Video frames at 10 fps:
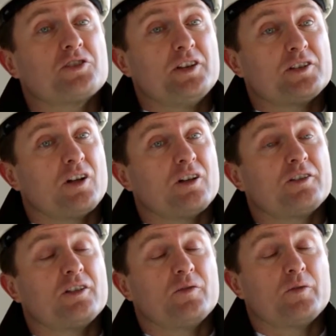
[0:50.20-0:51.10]
Sea, in
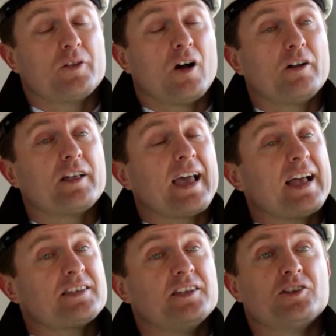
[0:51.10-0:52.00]
the oil and
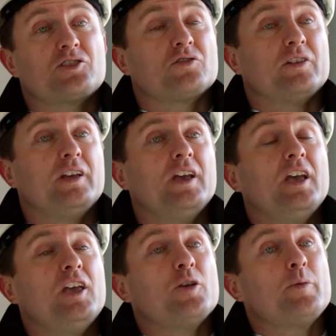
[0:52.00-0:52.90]
gas industry.
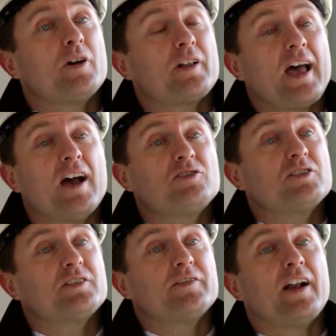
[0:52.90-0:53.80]
You can be on a
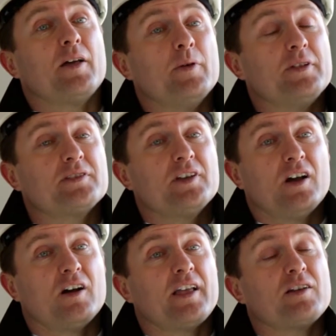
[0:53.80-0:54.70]
housing development
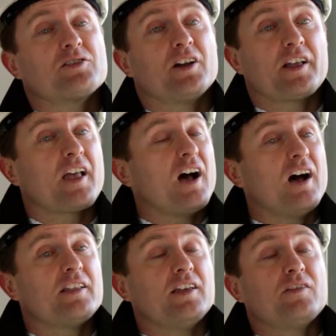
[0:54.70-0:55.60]
on the outside of
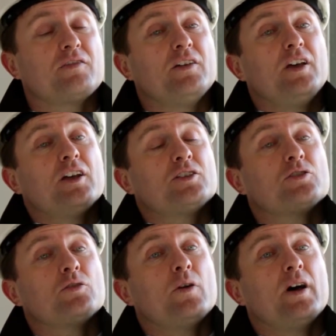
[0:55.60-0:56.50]
Cardiff
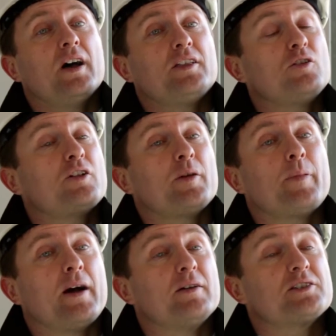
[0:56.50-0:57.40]
to a nuclear
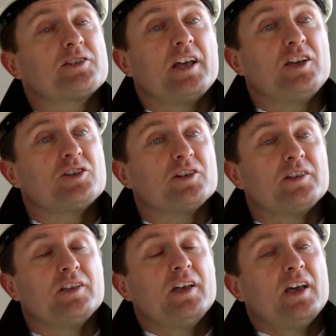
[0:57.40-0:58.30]
power
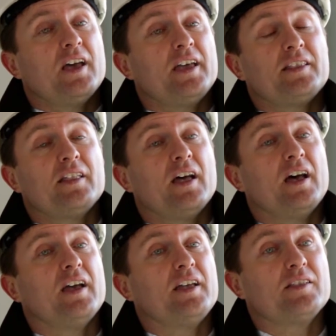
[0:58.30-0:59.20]
station in
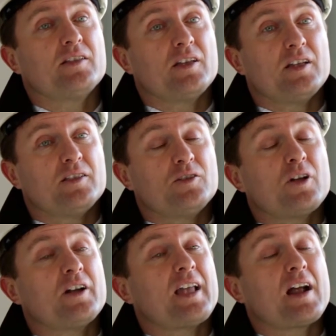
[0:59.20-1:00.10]
the
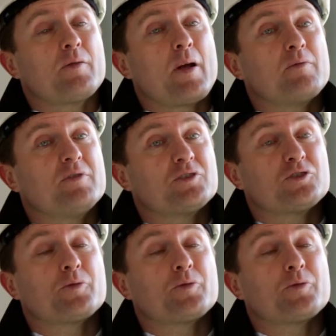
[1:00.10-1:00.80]
United Arab Emirates or